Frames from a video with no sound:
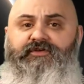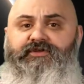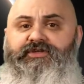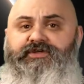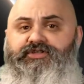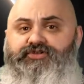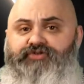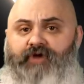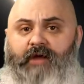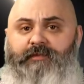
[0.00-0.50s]

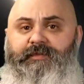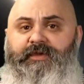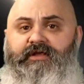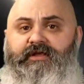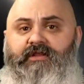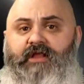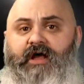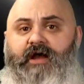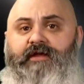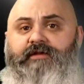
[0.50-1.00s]
drop me a
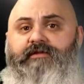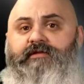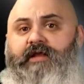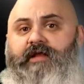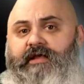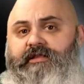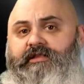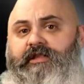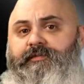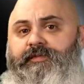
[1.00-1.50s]
line
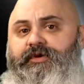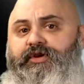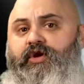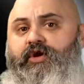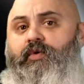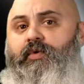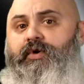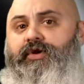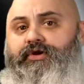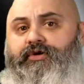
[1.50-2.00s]
and let me know
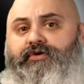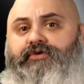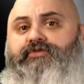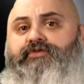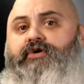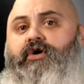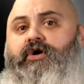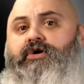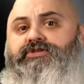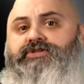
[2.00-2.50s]
what your
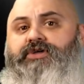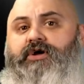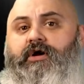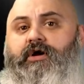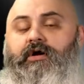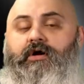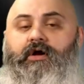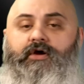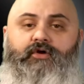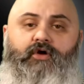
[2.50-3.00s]
thoughts
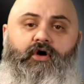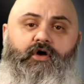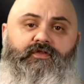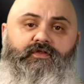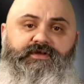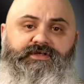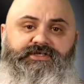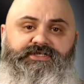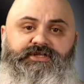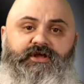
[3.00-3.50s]
are on all
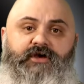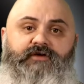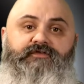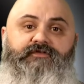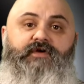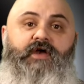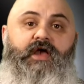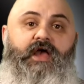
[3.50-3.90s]
this stuff.